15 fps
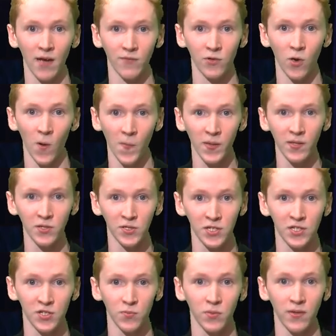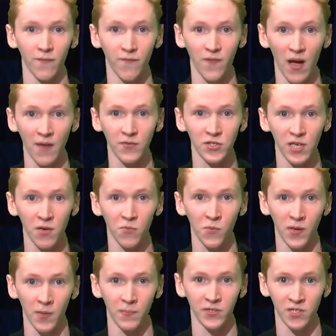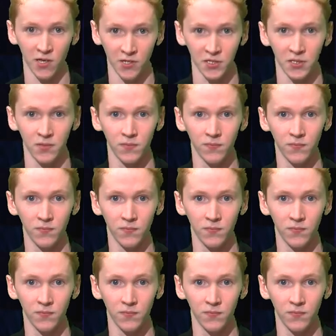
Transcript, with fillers: after opening the season with a five-set win at Patuxent.